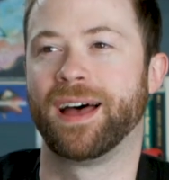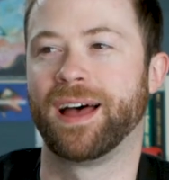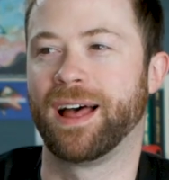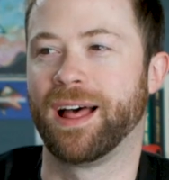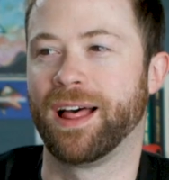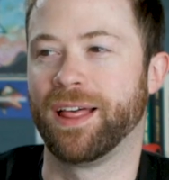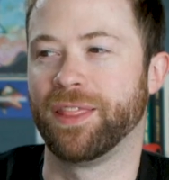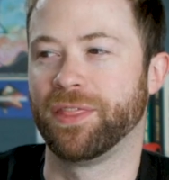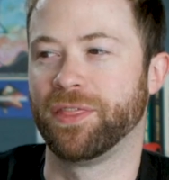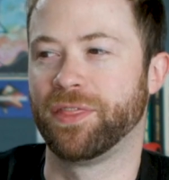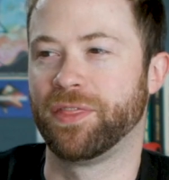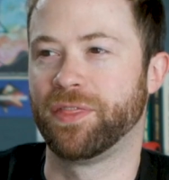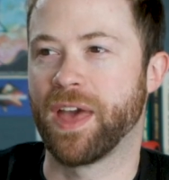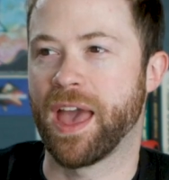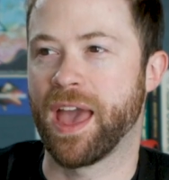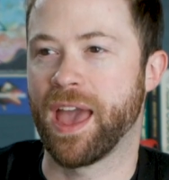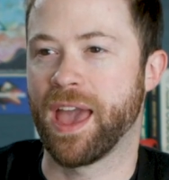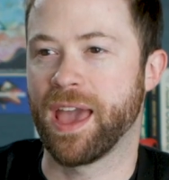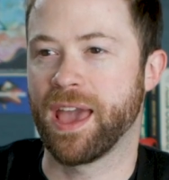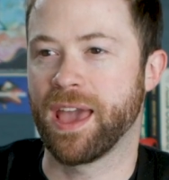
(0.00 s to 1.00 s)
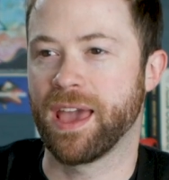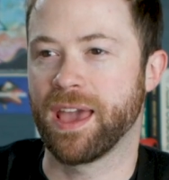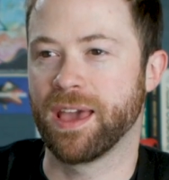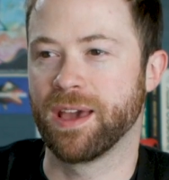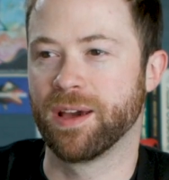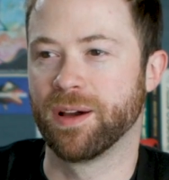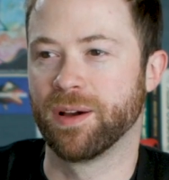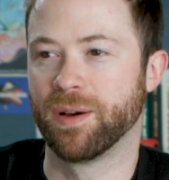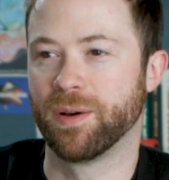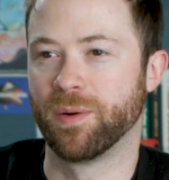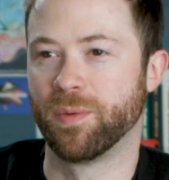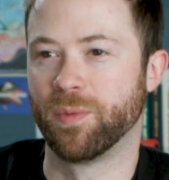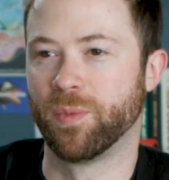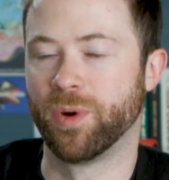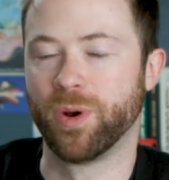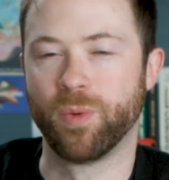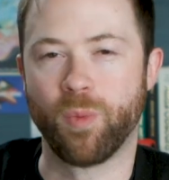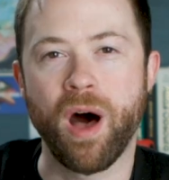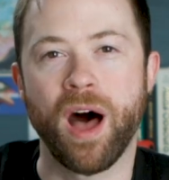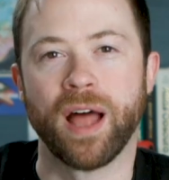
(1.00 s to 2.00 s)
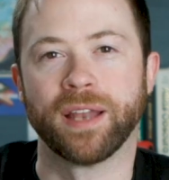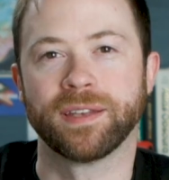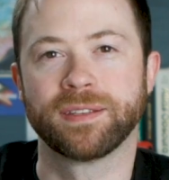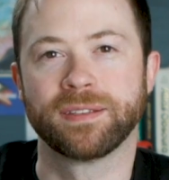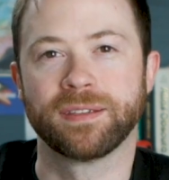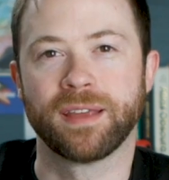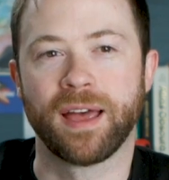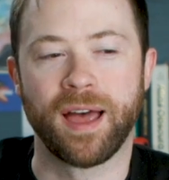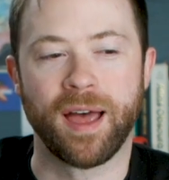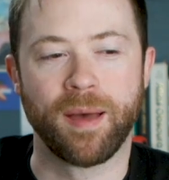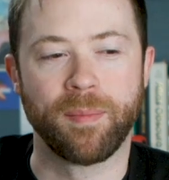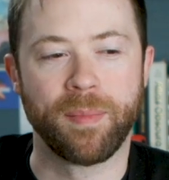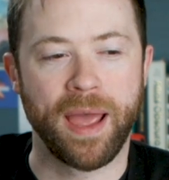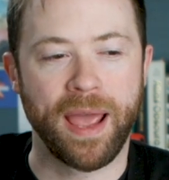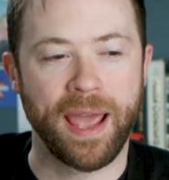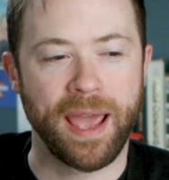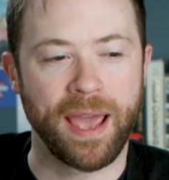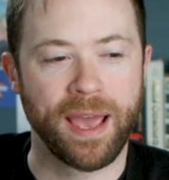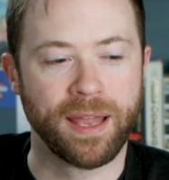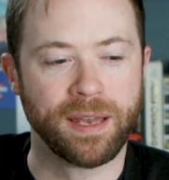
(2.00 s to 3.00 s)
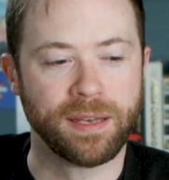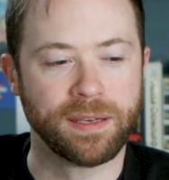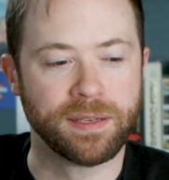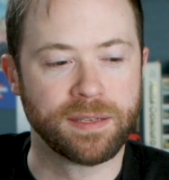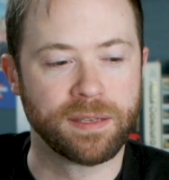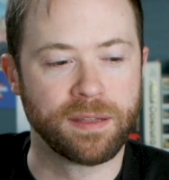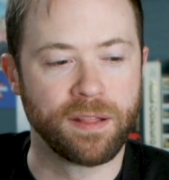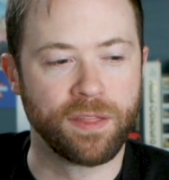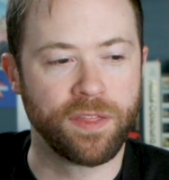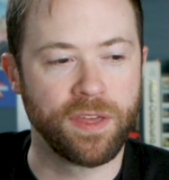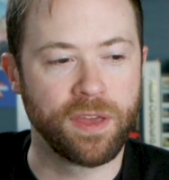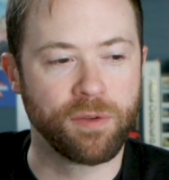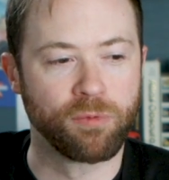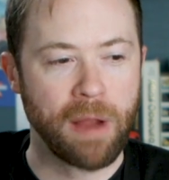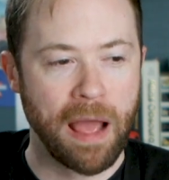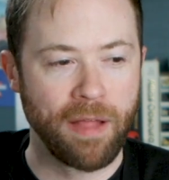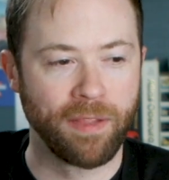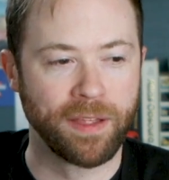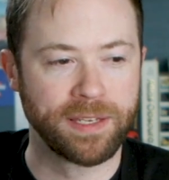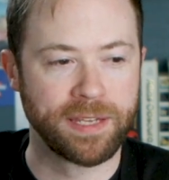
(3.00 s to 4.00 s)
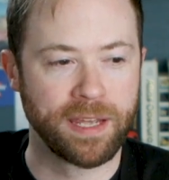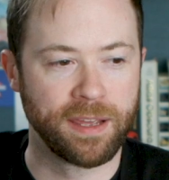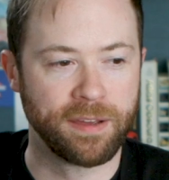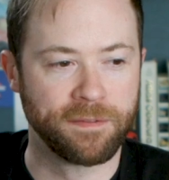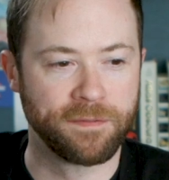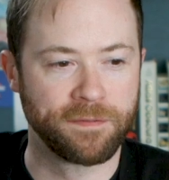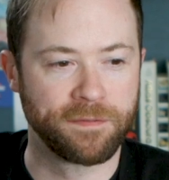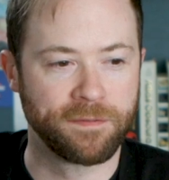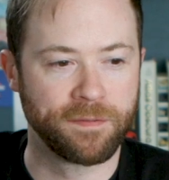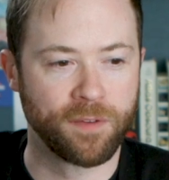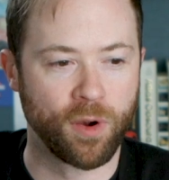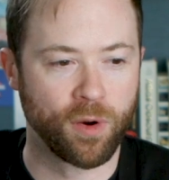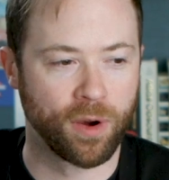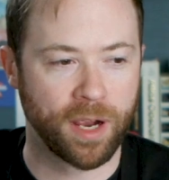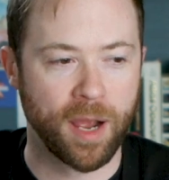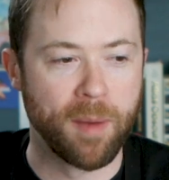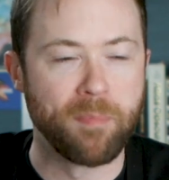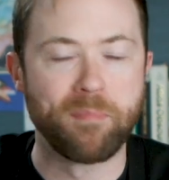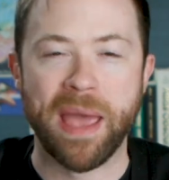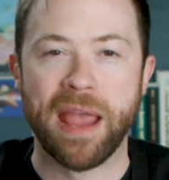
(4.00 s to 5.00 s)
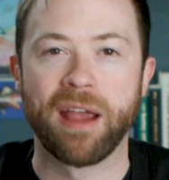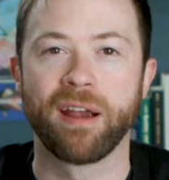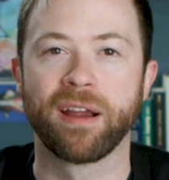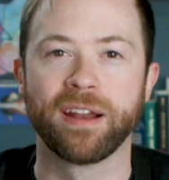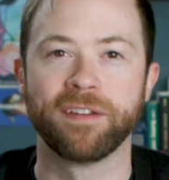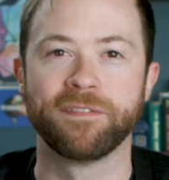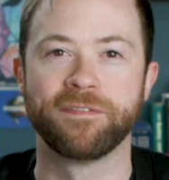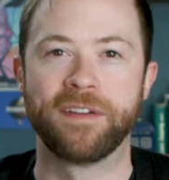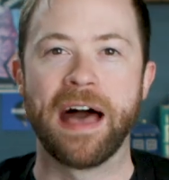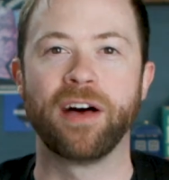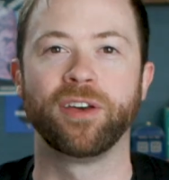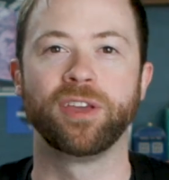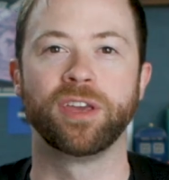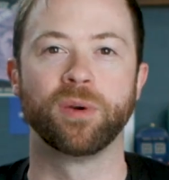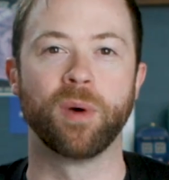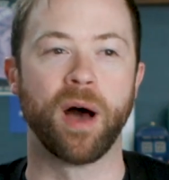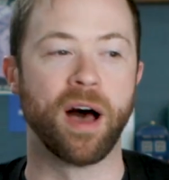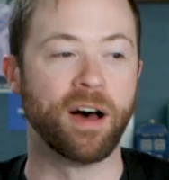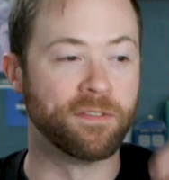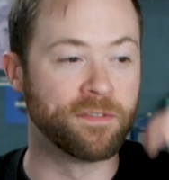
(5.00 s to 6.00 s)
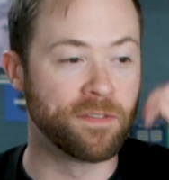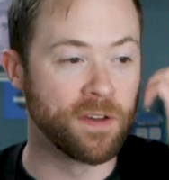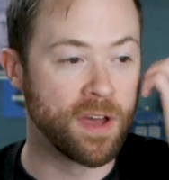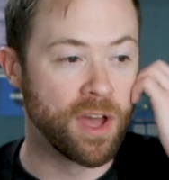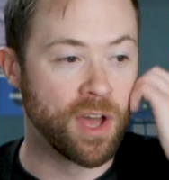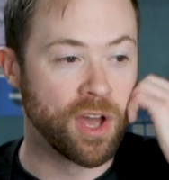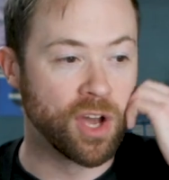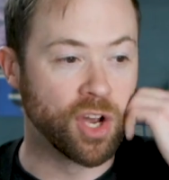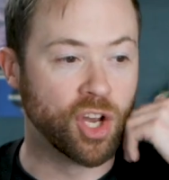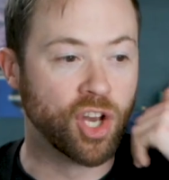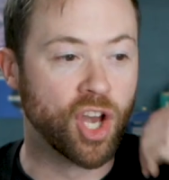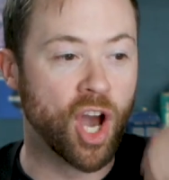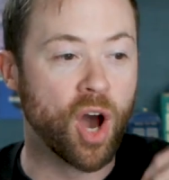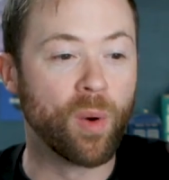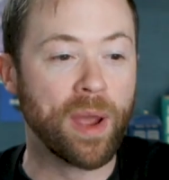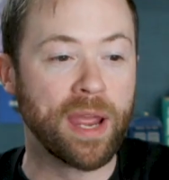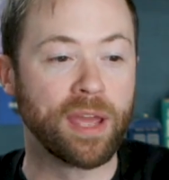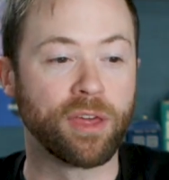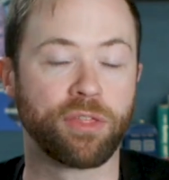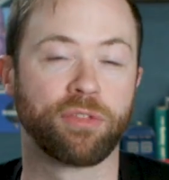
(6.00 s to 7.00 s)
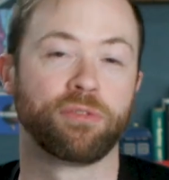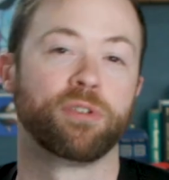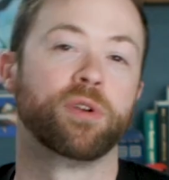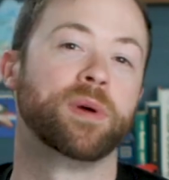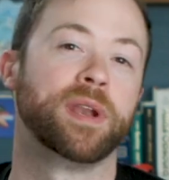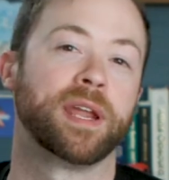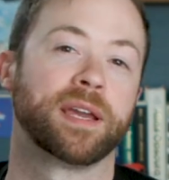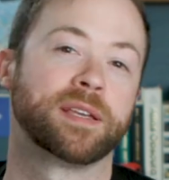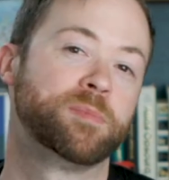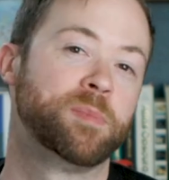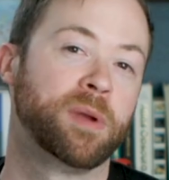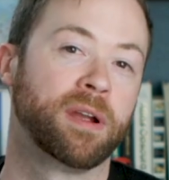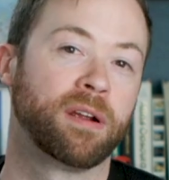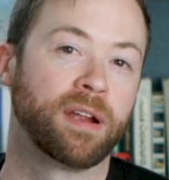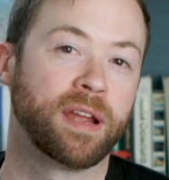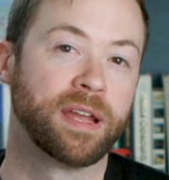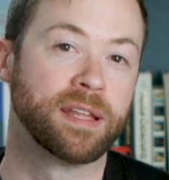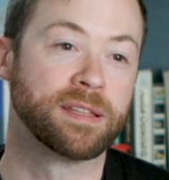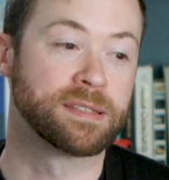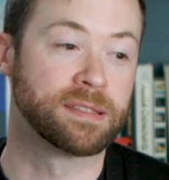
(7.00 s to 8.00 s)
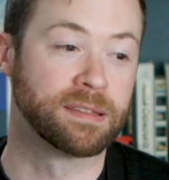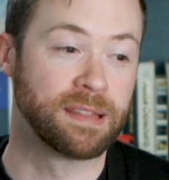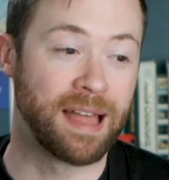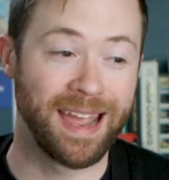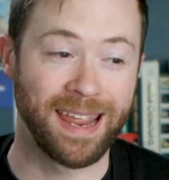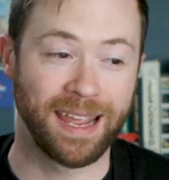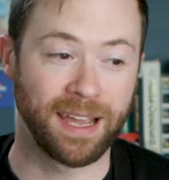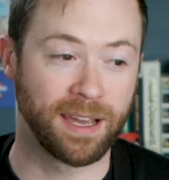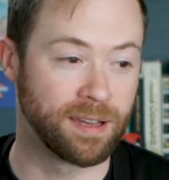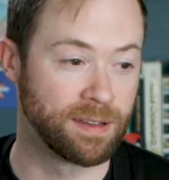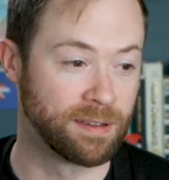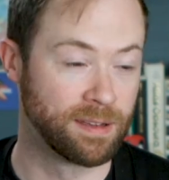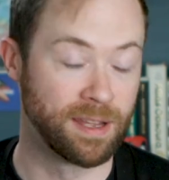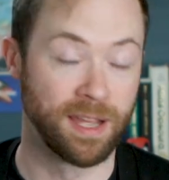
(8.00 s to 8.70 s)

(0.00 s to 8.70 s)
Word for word: uh, they would want um, and the relative or comparative value of going through an experience like